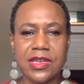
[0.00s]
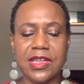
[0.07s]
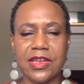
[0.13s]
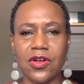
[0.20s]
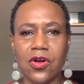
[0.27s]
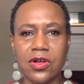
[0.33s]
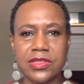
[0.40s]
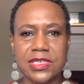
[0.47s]
and
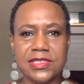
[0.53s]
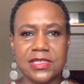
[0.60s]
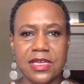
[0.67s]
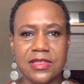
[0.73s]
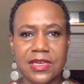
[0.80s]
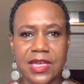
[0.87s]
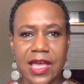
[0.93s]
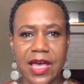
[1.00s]
all this
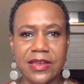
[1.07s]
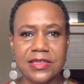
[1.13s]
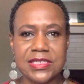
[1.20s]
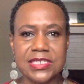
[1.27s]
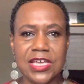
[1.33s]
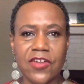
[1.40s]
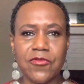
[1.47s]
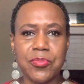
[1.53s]
other kind of
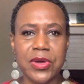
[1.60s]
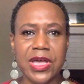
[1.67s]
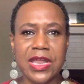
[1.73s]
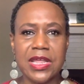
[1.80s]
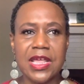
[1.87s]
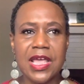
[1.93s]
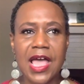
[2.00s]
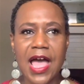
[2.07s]
stuff,
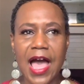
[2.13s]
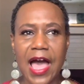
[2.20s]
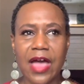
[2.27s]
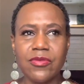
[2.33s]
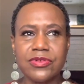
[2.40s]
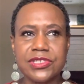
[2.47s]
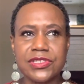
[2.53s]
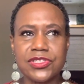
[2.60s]
but I
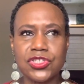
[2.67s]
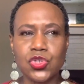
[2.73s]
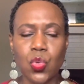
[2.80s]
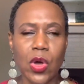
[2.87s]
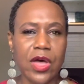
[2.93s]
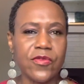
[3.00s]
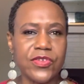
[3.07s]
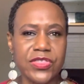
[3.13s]
was
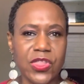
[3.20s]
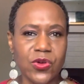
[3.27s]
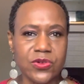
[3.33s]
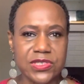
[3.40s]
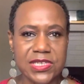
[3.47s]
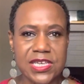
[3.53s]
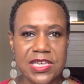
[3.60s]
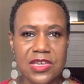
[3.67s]
12 or
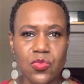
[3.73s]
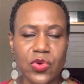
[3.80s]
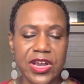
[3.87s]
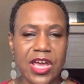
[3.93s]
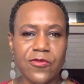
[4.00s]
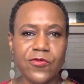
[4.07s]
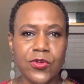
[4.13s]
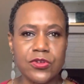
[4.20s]
13 when
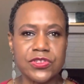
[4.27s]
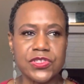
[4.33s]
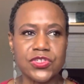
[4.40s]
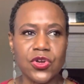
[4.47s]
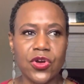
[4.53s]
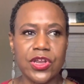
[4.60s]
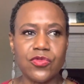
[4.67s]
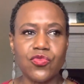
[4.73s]
I first
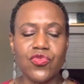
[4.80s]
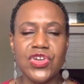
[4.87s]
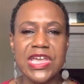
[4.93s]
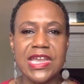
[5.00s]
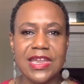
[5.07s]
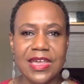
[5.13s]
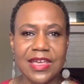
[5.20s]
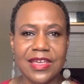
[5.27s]
started
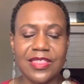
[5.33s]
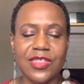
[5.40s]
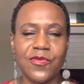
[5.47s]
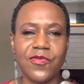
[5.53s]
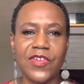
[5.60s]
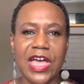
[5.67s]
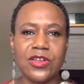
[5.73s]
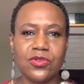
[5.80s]
reading the
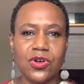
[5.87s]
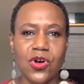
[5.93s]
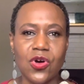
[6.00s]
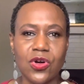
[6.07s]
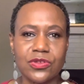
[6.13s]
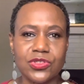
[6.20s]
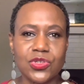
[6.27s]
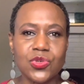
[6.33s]
Final
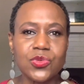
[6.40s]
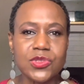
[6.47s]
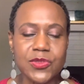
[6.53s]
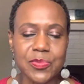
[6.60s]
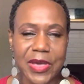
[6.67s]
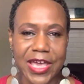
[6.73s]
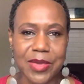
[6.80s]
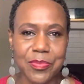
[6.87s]
Call
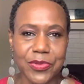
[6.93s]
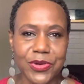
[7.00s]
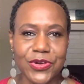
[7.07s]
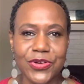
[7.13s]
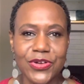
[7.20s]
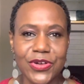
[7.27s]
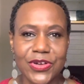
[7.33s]
newspaper.